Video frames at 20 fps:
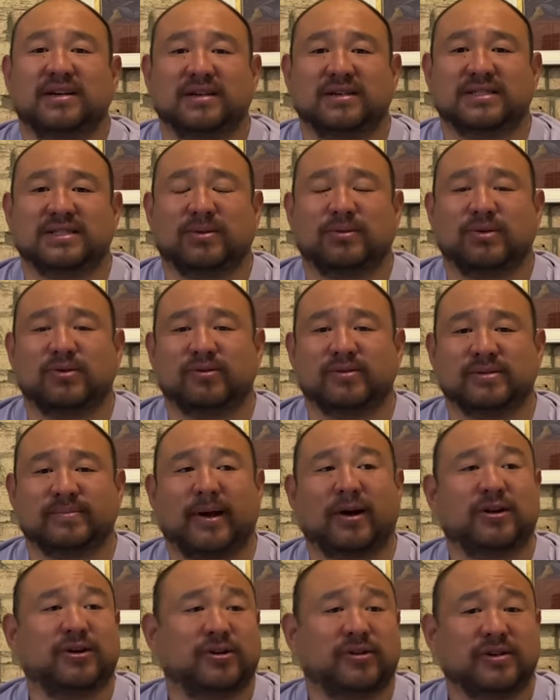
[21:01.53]
uh, someone who's
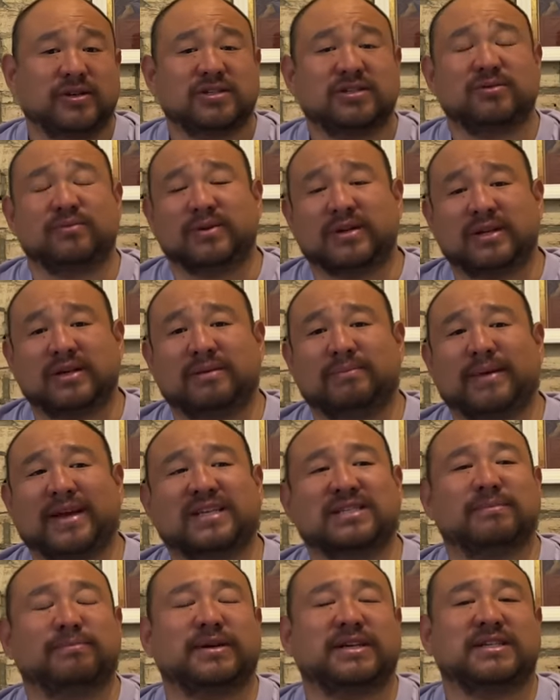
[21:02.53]
malnourished really makes
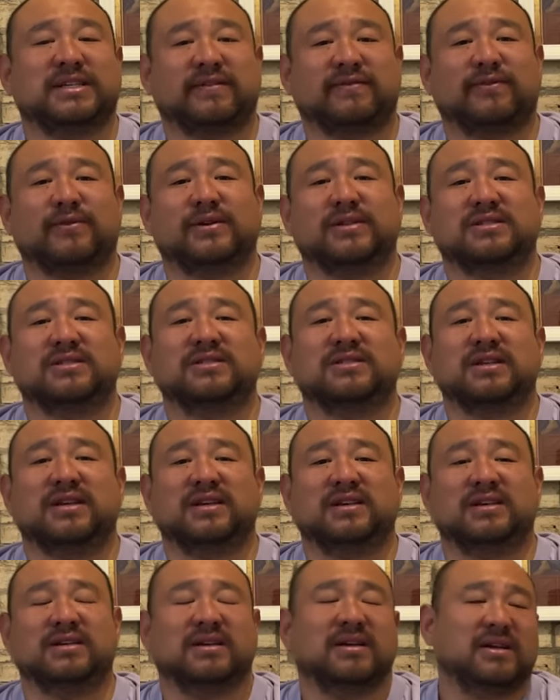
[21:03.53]
a big difference
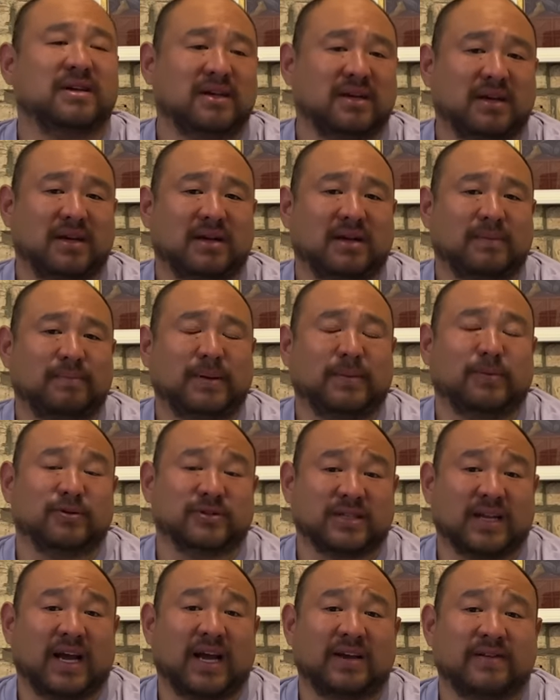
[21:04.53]
in people's
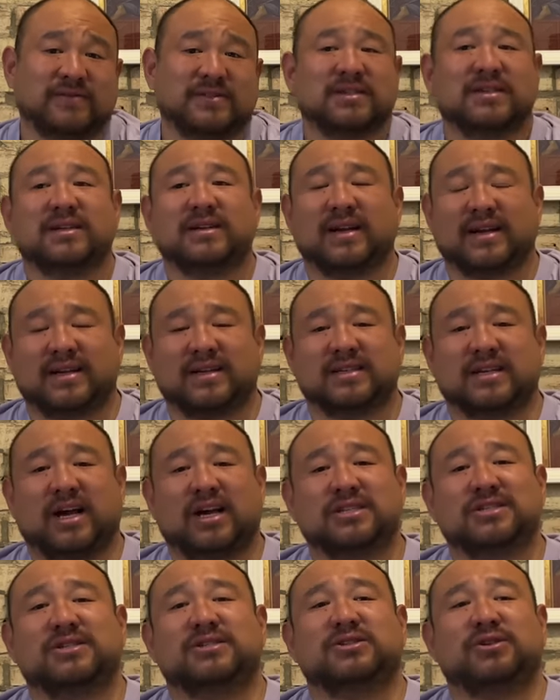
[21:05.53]
lives, like
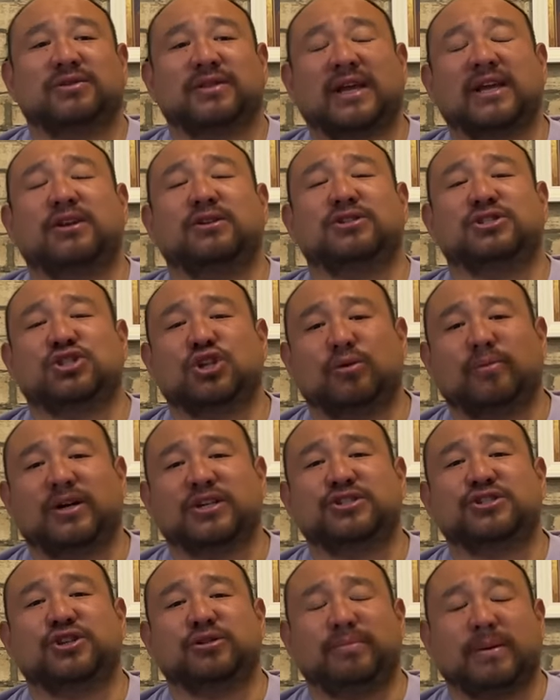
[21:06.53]
Natasha. So thank you so much
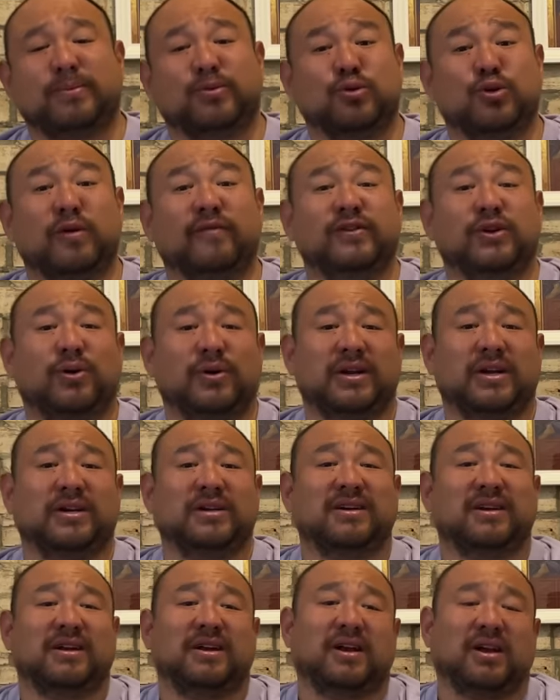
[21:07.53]
to people who have donated
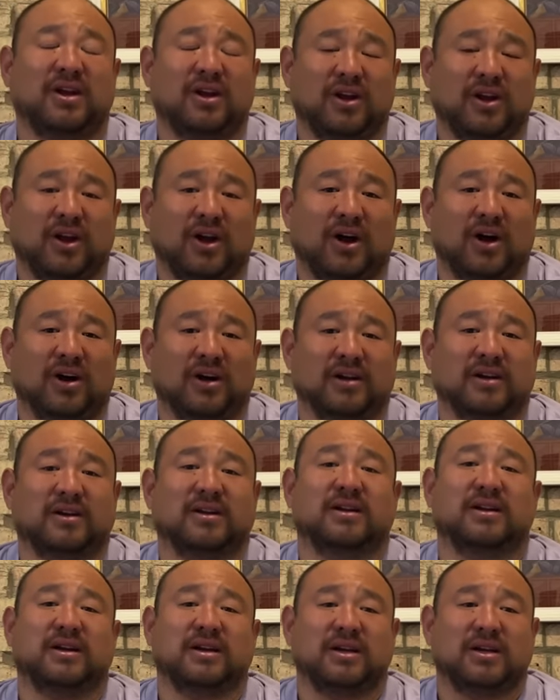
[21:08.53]
on
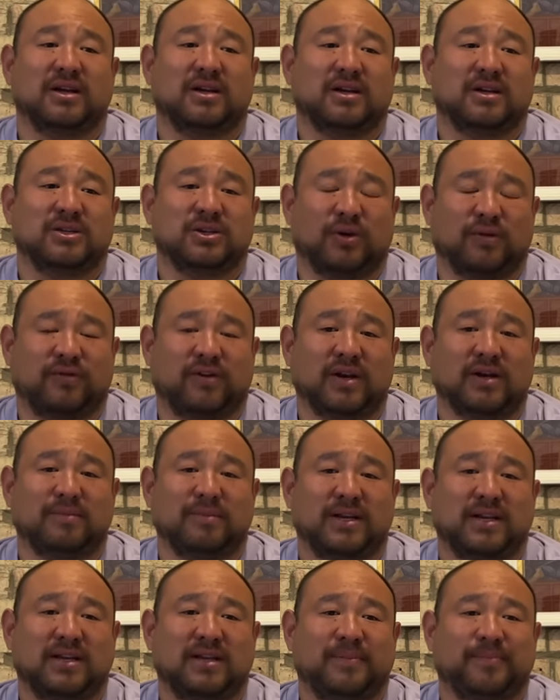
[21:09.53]

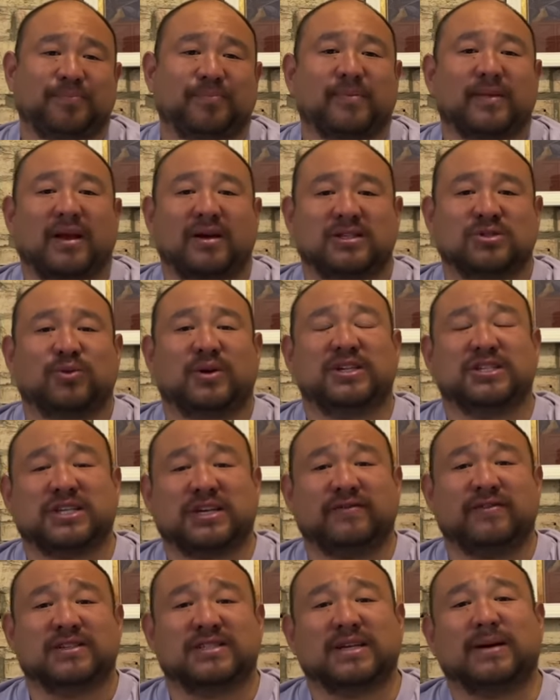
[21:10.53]
GoFundMe. I just wanted to
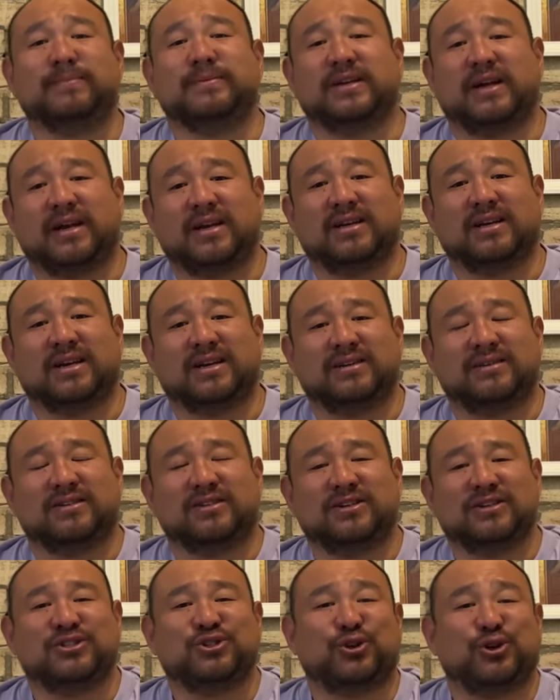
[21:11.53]
keep this updated
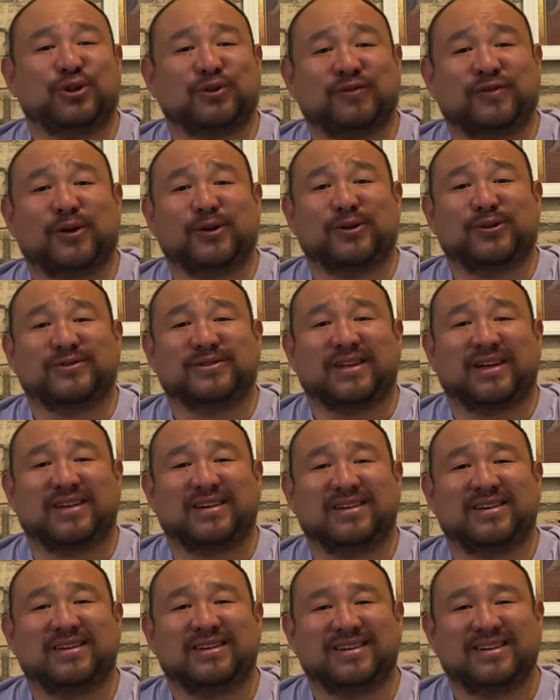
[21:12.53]
and show you the photos that
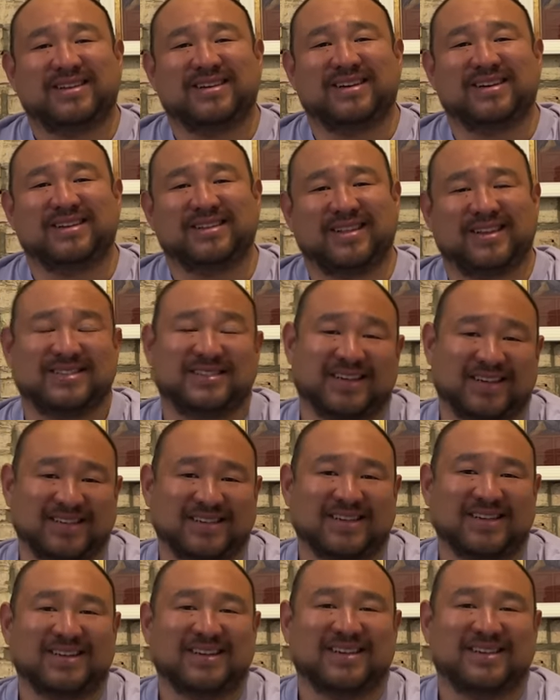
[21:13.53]
uh, they sent.
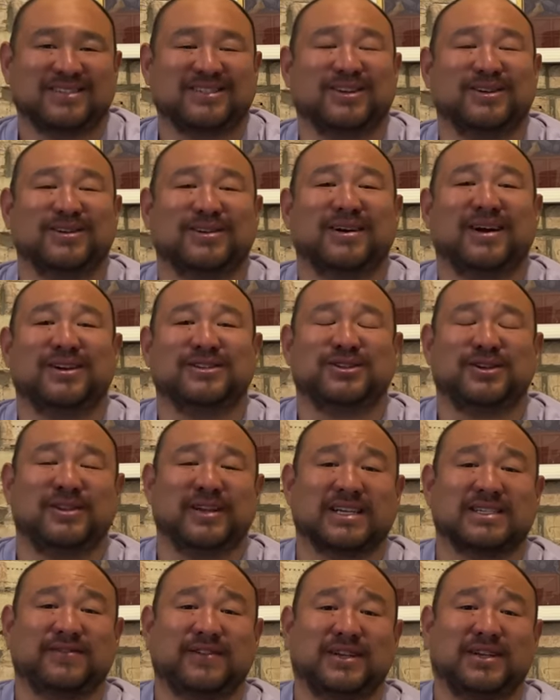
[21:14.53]
So I'll see you in the
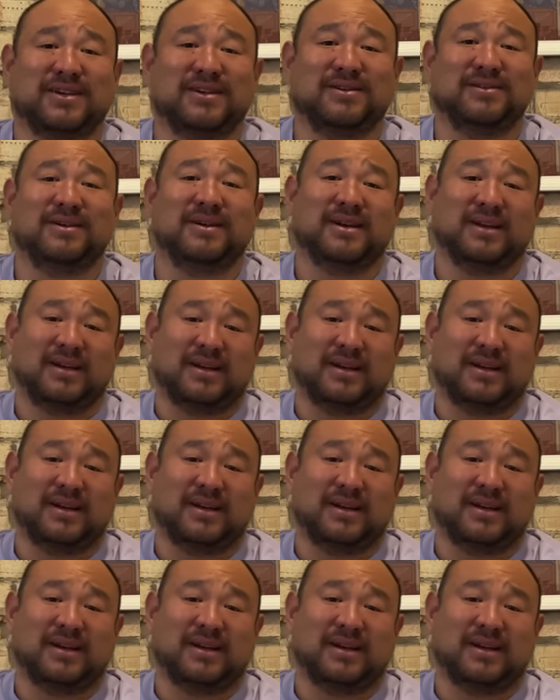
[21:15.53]
next video.